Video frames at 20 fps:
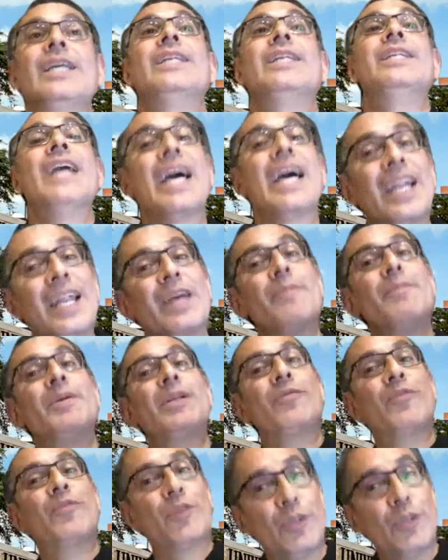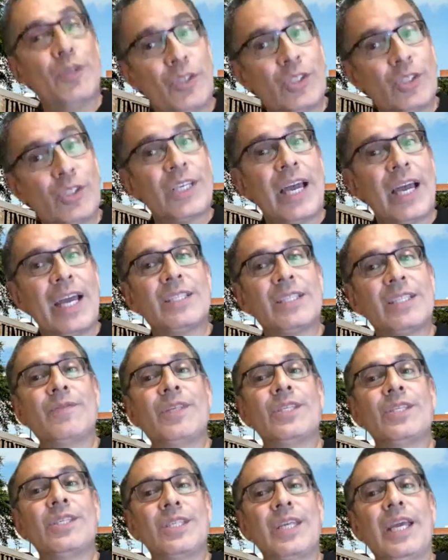not a lot of money for the size of
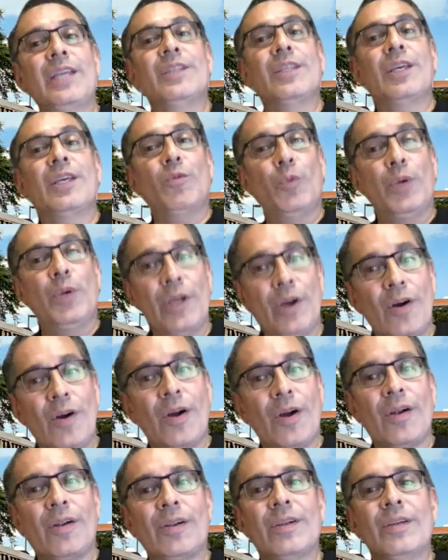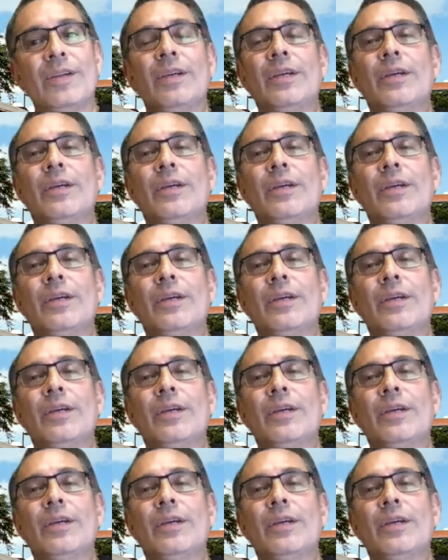the state that we are